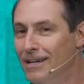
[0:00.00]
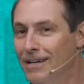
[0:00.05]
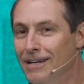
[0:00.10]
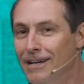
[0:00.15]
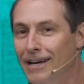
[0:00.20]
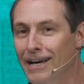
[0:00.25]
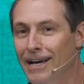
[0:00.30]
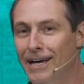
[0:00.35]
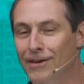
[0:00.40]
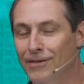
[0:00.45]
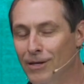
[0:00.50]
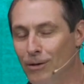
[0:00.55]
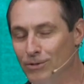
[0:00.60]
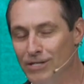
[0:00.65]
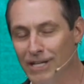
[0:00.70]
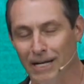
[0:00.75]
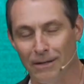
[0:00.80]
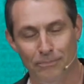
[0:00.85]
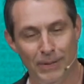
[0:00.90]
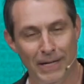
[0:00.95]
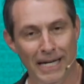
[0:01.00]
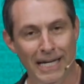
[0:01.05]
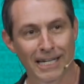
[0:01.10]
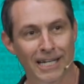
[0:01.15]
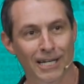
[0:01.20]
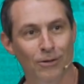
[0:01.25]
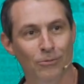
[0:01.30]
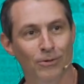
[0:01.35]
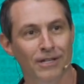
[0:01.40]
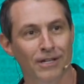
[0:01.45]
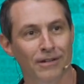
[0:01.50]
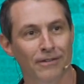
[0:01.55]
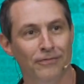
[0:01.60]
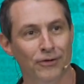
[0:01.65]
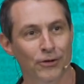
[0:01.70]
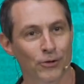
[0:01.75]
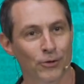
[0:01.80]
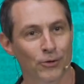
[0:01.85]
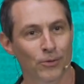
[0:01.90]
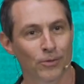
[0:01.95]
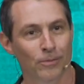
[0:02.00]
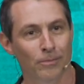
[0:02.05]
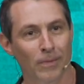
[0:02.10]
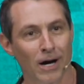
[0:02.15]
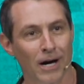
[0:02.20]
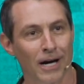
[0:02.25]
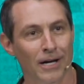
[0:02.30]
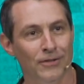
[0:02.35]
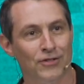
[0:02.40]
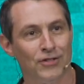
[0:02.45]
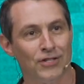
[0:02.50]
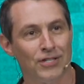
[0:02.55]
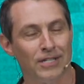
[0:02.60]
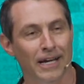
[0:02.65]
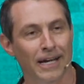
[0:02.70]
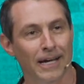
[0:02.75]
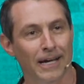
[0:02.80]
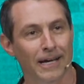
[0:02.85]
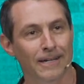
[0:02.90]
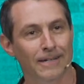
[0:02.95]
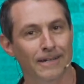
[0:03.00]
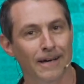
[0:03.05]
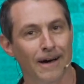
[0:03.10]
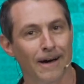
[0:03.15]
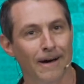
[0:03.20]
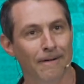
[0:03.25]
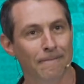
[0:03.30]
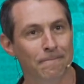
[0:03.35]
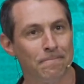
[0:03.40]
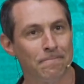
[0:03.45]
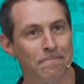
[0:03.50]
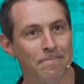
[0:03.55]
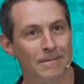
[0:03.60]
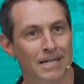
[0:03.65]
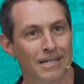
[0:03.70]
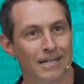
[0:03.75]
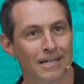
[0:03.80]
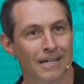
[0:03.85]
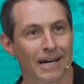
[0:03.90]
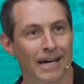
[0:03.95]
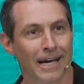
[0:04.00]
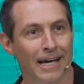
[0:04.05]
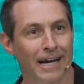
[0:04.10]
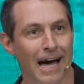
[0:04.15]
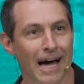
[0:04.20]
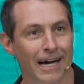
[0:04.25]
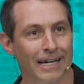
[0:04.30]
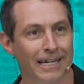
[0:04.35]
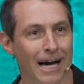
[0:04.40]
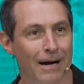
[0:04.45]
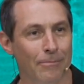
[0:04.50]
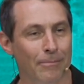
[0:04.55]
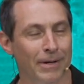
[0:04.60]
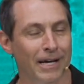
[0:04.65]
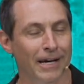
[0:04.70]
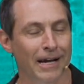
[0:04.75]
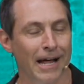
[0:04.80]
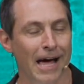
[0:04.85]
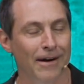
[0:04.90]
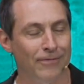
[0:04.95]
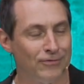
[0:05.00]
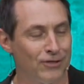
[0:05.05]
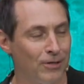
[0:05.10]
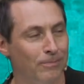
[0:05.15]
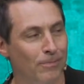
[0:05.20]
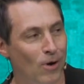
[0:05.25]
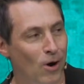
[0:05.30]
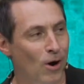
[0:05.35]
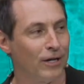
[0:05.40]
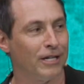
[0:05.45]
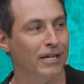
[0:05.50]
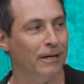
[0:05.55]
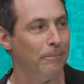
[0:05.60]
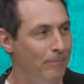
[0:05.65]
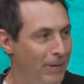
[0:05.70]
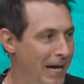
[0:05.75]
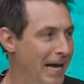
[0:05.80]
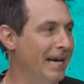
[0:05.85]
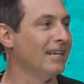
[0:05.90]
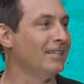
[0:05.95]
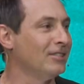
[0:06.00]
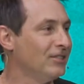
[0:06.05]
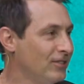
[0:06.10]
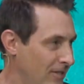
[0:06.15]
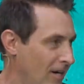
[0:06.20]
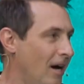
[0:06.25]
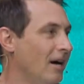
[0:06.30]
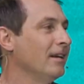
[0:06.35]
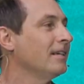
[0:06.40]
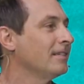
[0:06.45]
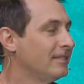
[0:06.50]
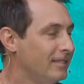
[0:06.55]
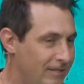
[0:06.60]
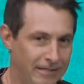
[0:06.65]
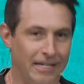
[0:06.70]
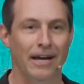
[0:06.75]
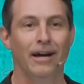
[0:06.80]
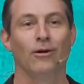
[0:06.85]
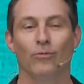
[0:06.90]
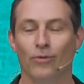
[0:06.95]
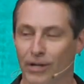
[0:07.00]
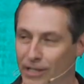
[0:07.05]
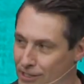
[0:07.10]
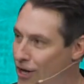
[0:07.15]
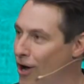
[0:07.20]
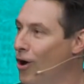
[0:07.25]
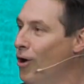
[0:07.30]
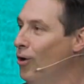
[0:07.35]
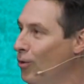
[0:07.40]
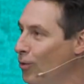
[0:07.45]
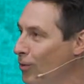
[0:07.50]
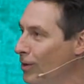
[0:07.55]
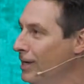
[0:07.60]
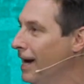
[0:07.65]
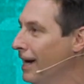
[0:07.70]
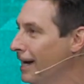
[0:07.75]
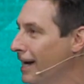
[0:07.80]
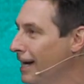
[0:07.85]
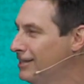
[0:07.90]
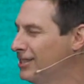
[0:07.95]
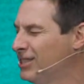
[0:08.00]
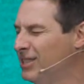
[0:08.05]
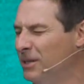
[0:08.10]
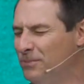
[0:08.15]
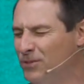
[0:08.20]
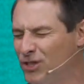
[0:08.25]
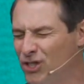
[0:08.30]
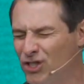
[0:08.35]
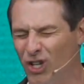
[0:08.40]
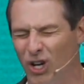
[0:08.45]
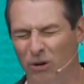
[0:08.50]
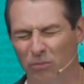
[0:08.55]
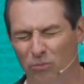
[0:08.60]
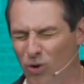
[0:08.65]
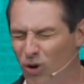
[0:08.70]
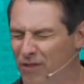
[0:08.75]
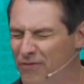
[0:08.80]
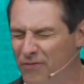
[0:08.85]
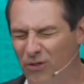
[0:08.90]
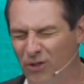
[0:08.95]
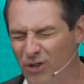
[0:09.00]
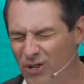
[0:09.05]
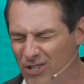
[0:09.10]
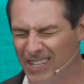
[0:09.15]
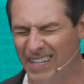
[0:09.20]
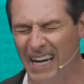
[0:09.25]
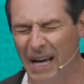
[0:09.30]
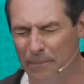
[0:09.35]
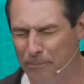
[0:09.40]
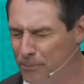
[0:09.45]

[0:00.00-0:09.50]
and that was like peeling within a few months, and I got me an aftermarket Panasonic stereo, and I got some subwoofers, and I